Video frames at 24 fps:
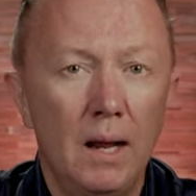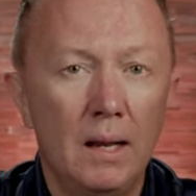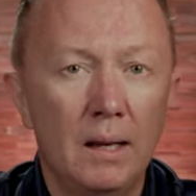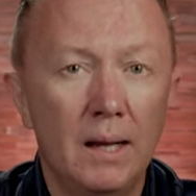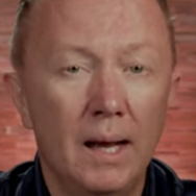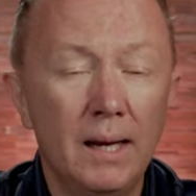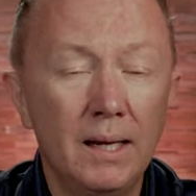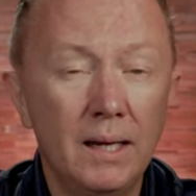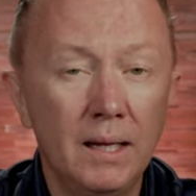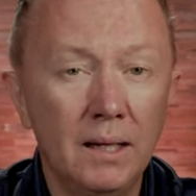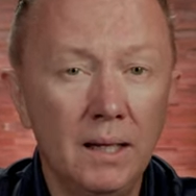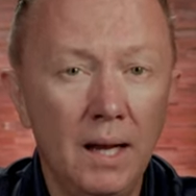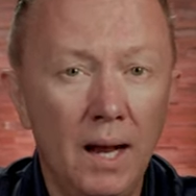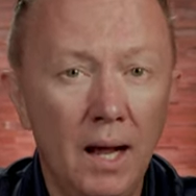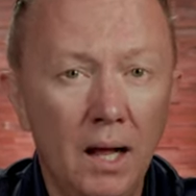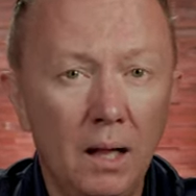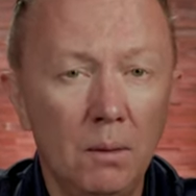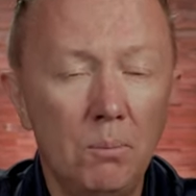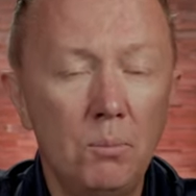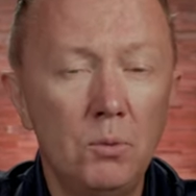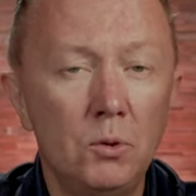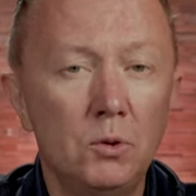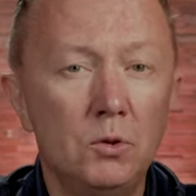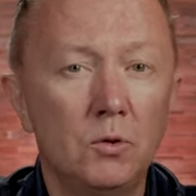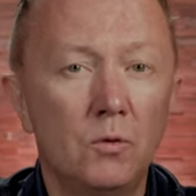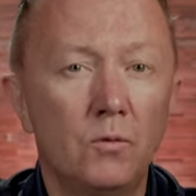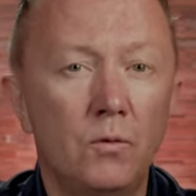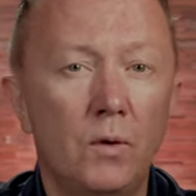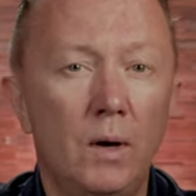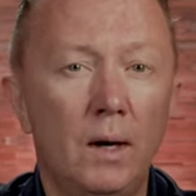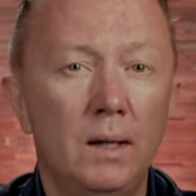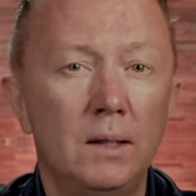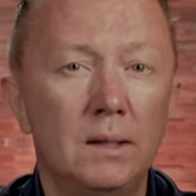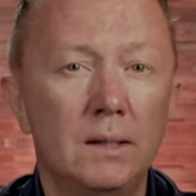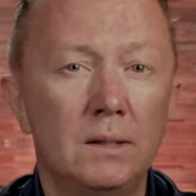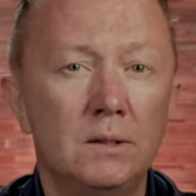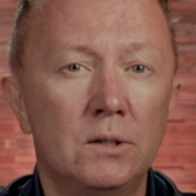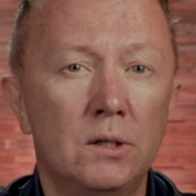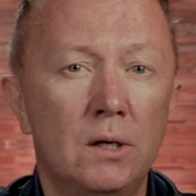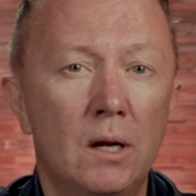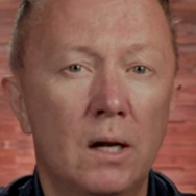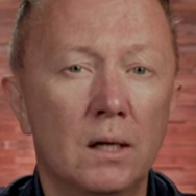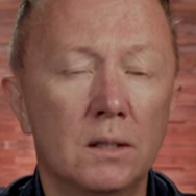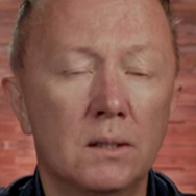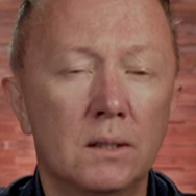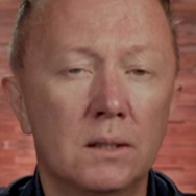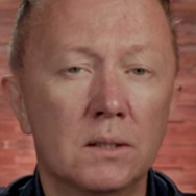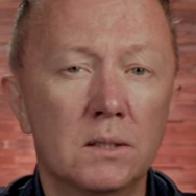And I can help you to find
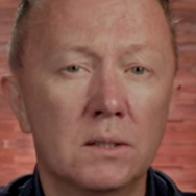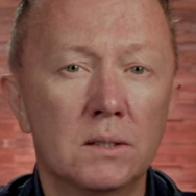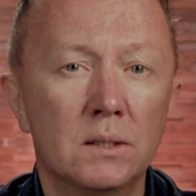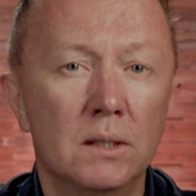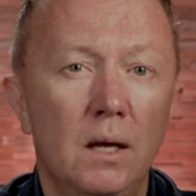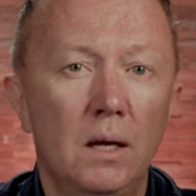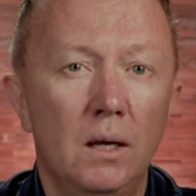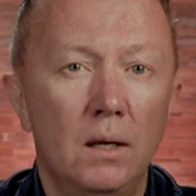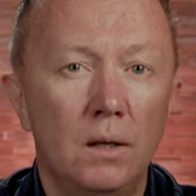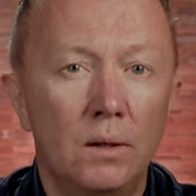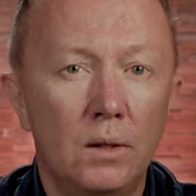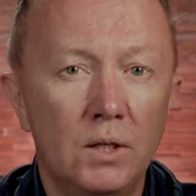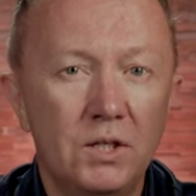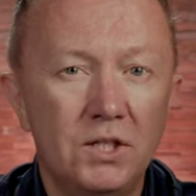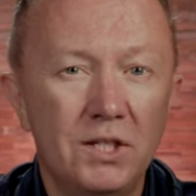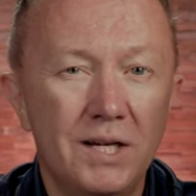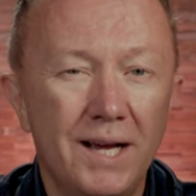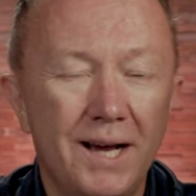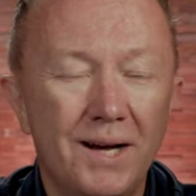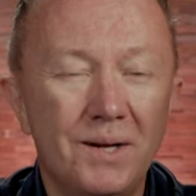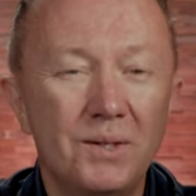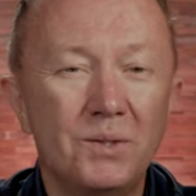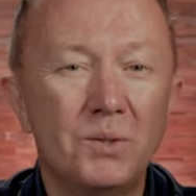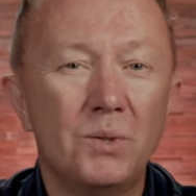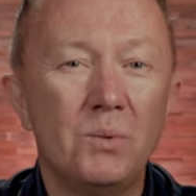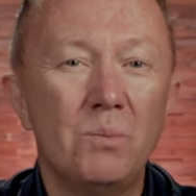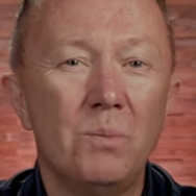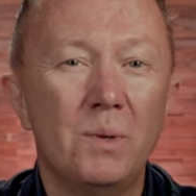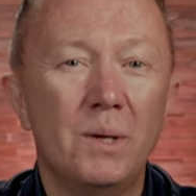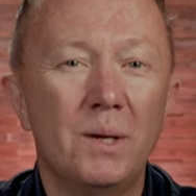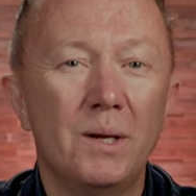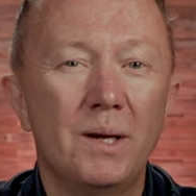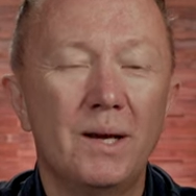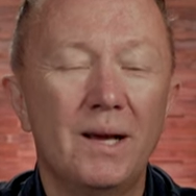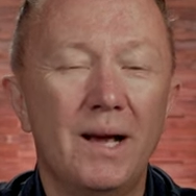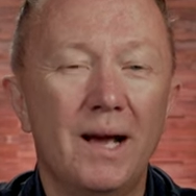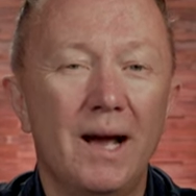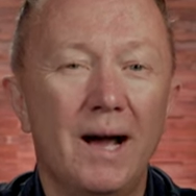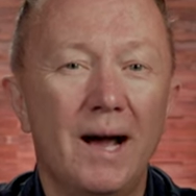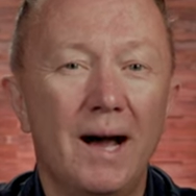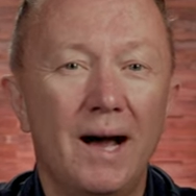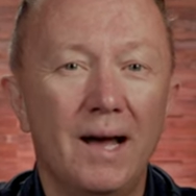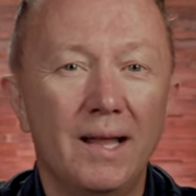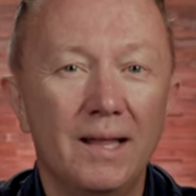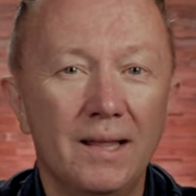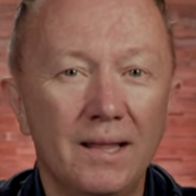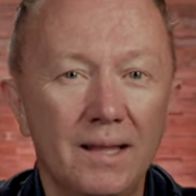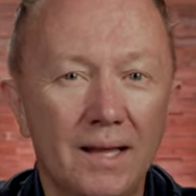contractors. Reach out to me.
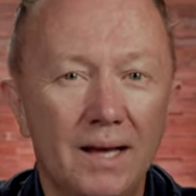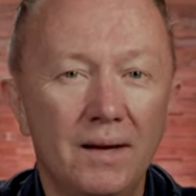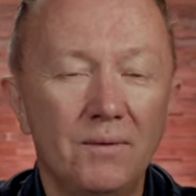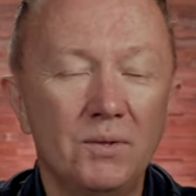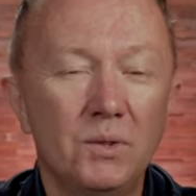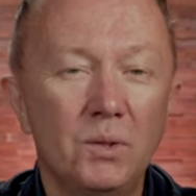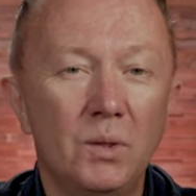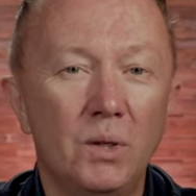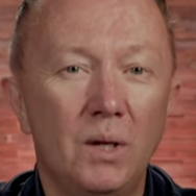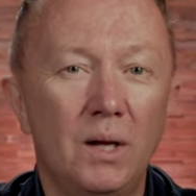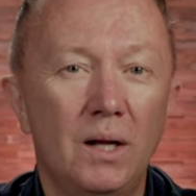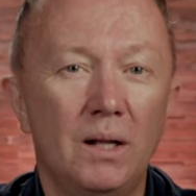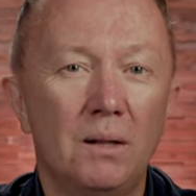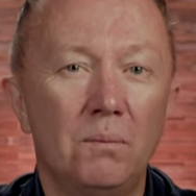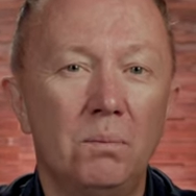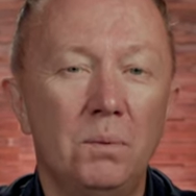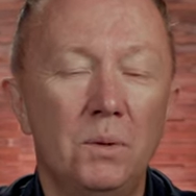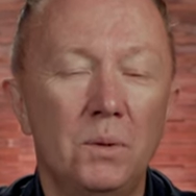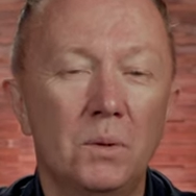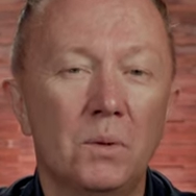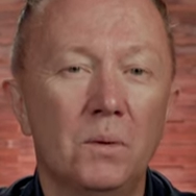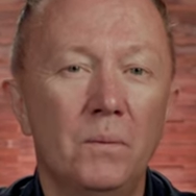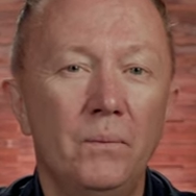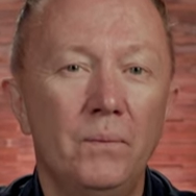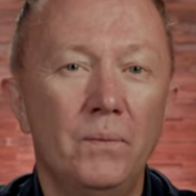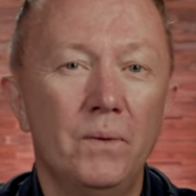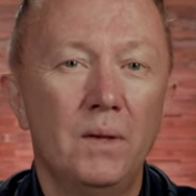I love to help you.